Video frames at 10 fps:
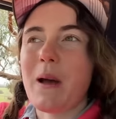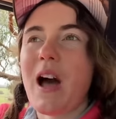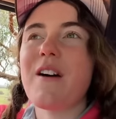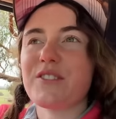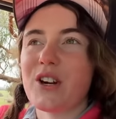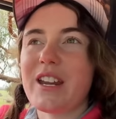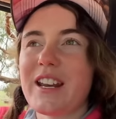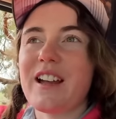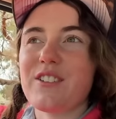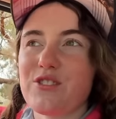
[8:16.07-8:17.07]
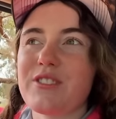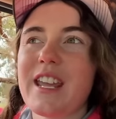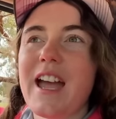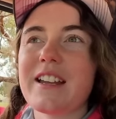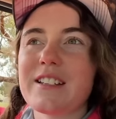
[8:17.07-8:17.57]
after I hit
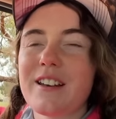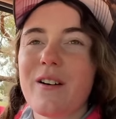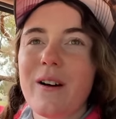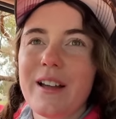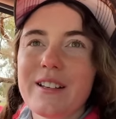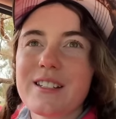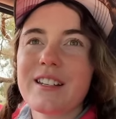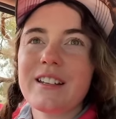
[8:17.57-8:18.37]
100K tonight.